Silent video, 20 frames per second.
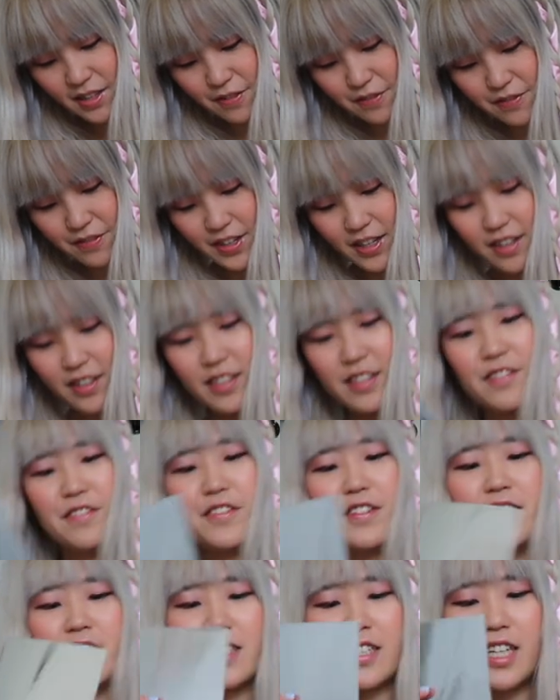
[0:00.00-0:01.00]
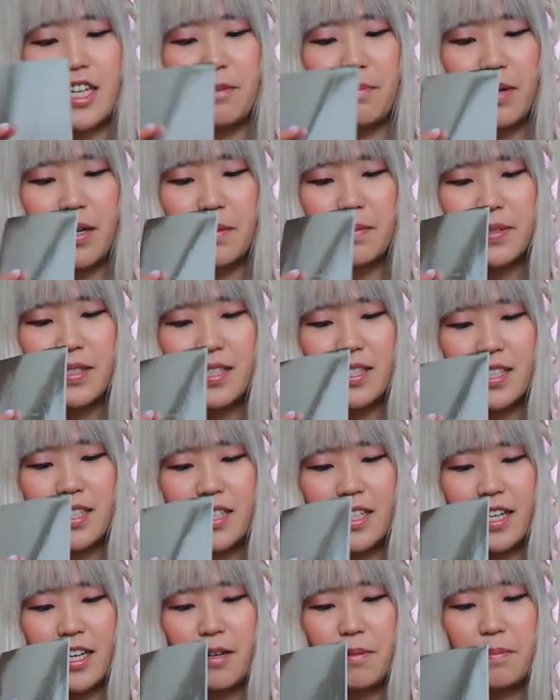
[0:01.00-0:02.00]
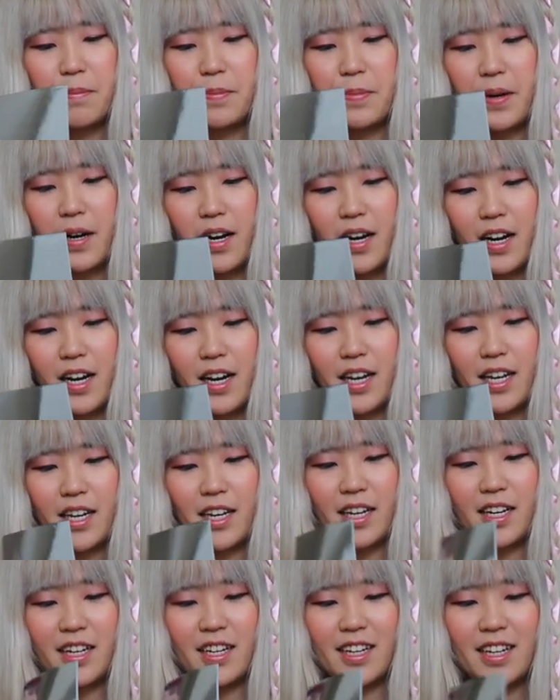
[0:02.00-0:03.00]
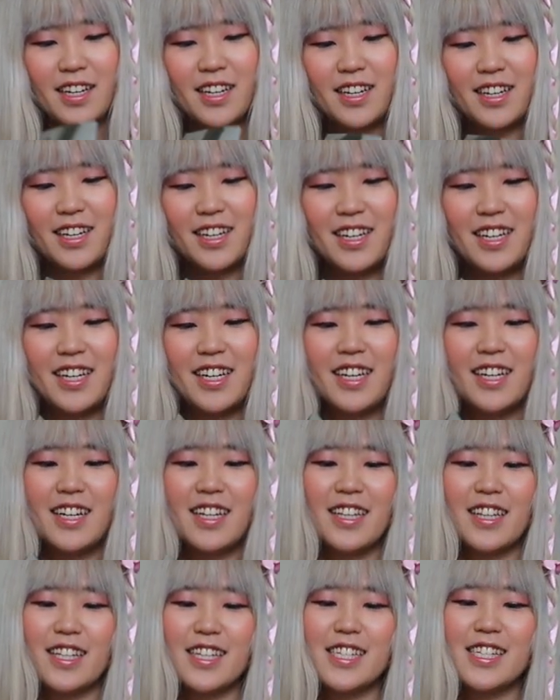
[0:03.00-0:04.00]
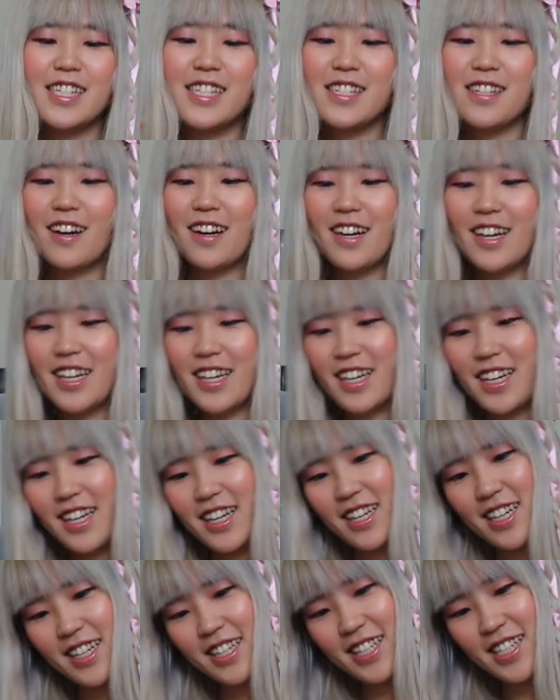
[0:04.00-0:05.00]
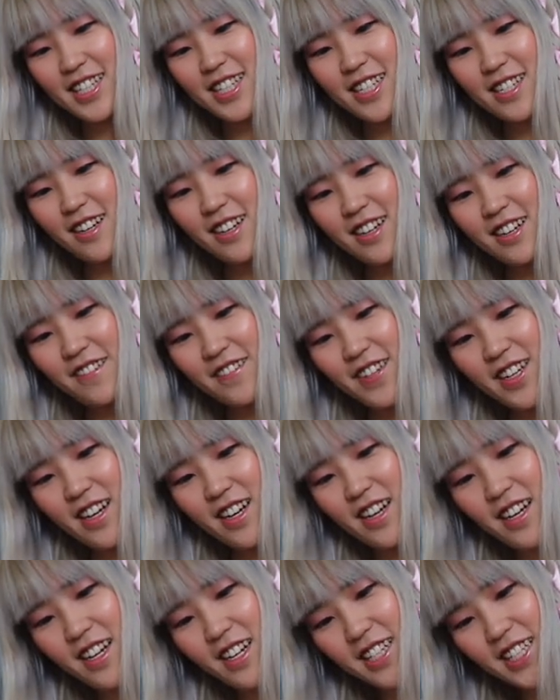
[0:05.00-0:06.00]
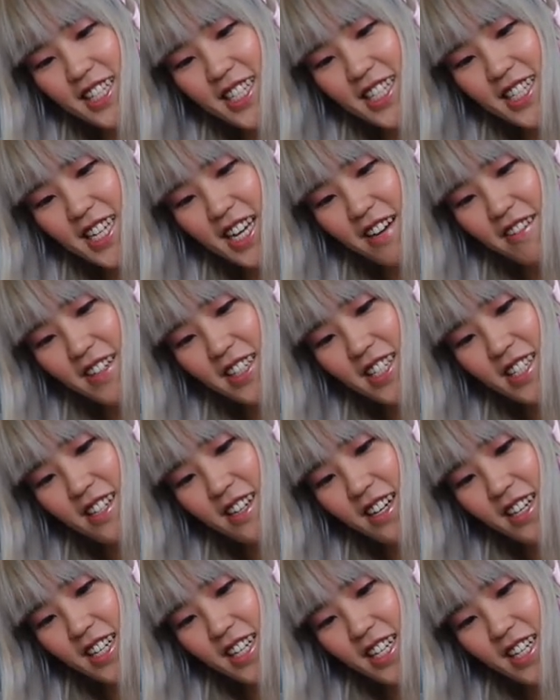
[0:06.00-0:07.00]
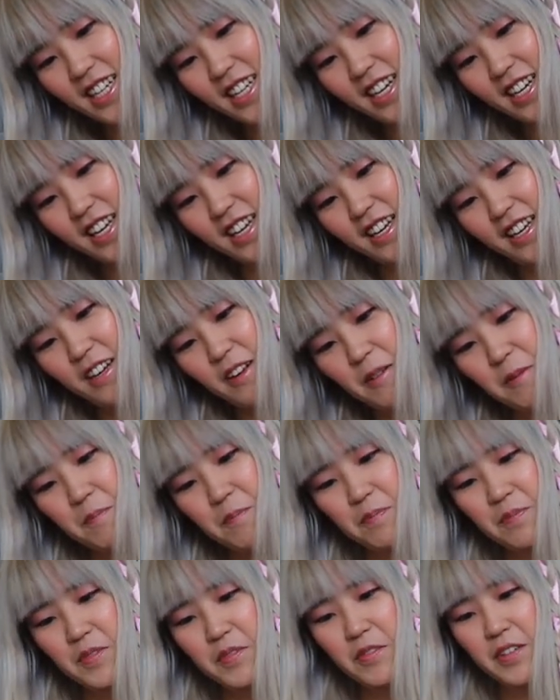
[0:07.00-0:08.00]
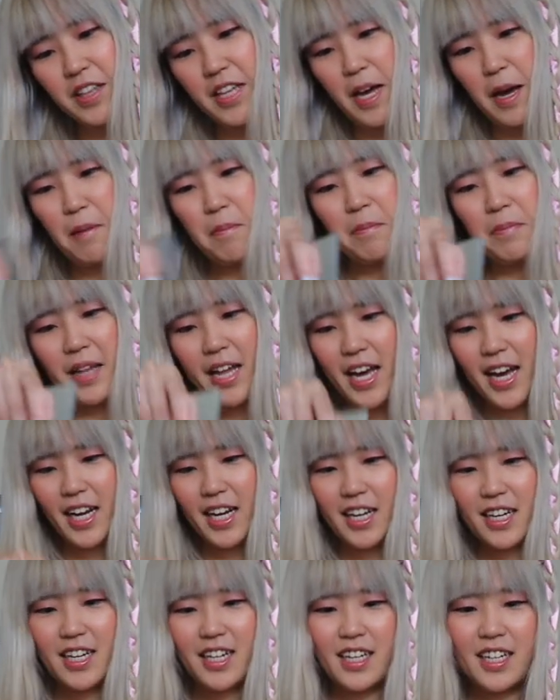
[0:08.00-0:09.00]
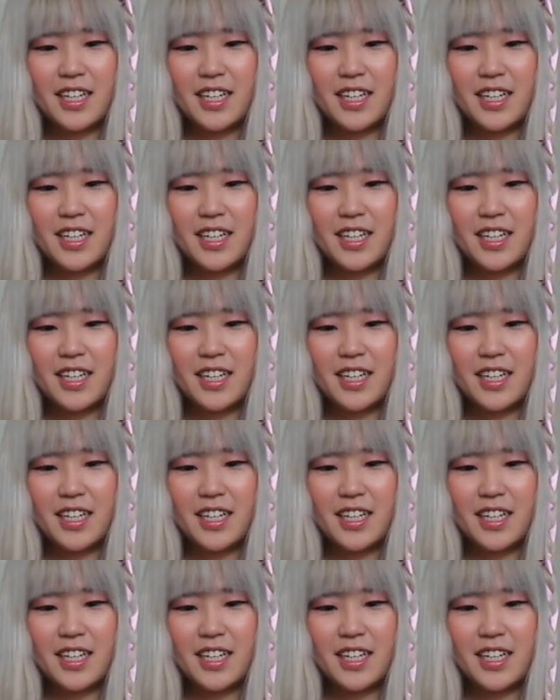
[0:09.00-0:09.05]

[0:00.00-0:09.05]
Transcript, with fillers: the very first K-pop C D that I bought. The start, the start of it all. This is how it started, with M B L A Q.